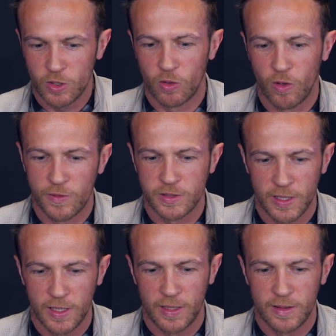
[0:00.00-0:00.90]
You know,
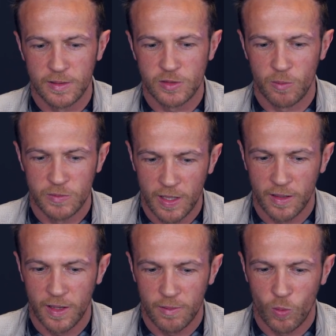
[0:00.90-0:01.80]
obviously, sometime,
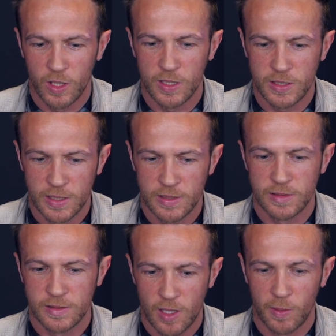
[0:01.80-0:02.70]
one of the
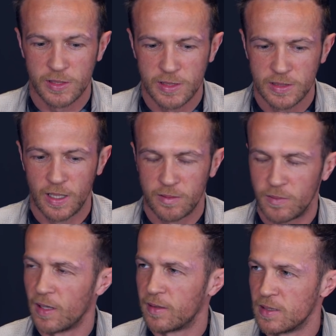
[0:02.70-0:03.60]
seasons, a couple of seasons, I had,
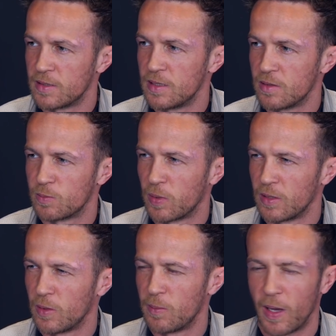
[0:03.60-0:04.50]
I had injuries. I was
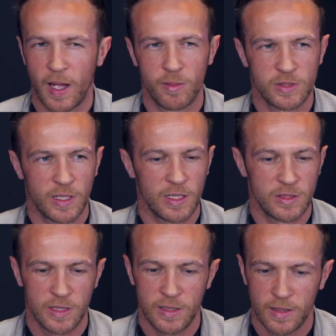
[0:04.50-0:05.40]
played a wee bit of hamstring
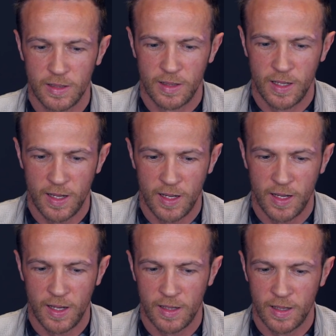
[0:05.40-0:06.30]
injury.
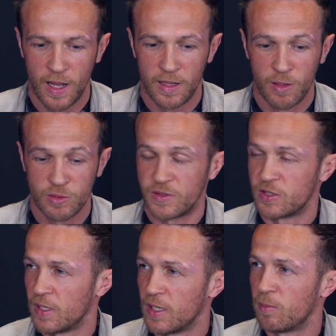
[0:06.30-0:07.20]
Uh, that that was
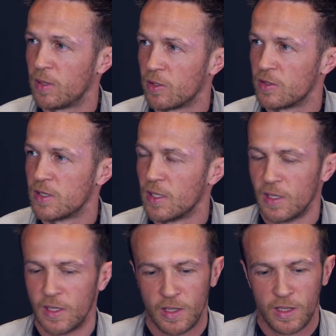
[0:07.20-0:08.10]
frustrating because
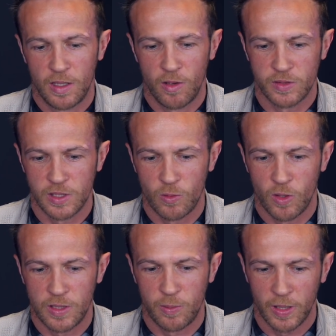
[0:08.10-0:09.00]
obviously you
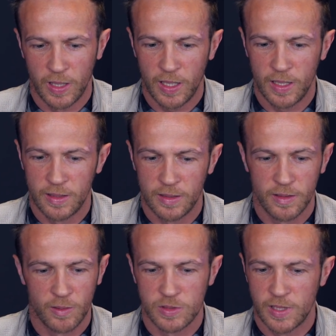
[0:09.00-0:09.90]
wanted to play and
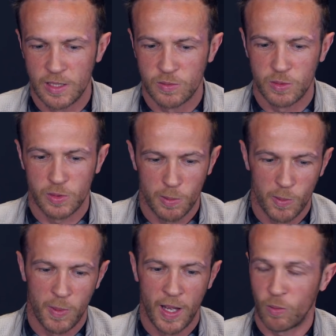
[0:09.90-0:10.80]
there was times where we were
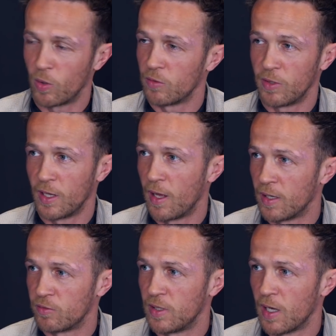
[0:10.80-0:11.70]
coming back, working really
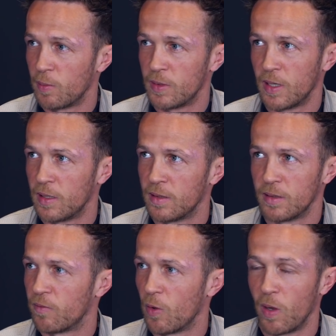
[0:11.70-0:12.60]
hard rehab and then
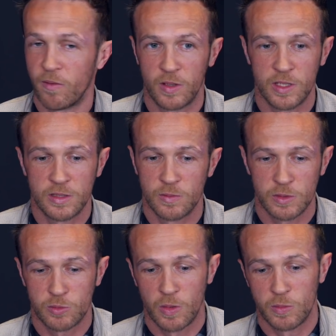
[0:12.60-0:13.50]
for whatever reason it
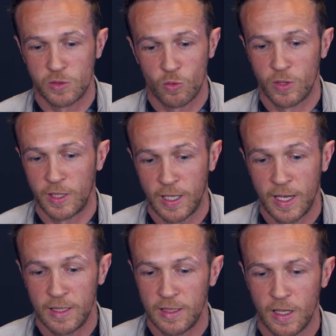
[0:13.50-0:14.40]
was it was going
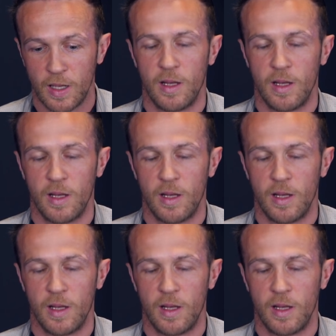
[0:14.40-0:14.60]
again and